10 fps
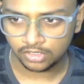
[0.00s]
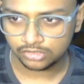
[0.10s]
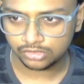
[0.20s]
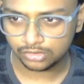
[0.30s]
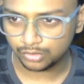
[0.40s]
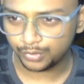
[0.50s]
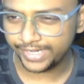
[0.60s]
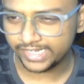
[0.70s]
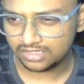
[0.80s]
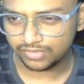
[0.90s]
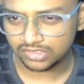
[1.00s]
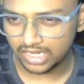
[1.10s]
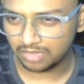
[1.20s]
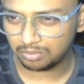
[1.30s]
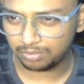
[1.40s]
So queen h3 was
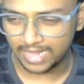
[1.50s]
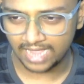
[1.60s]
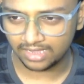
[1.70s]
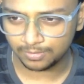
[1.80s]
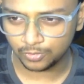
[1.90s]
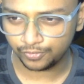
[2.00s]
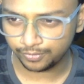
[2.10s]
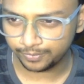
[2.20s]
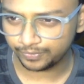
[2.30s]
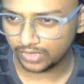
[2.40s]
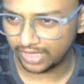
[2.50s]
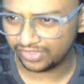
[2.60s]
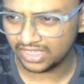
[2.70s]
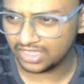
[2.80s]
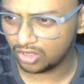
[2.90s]
like a blank move. I
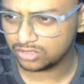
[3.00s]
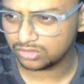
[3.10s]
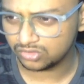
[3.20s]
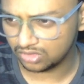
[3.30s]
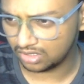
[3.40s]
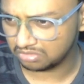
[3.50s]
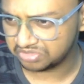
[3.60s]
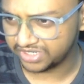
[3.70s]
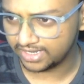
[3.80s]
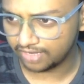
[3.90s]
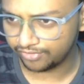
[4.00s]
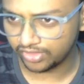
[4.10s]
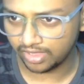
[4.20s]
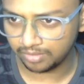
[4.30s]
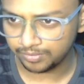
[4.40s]
think he also said it after the
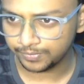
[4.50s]
game.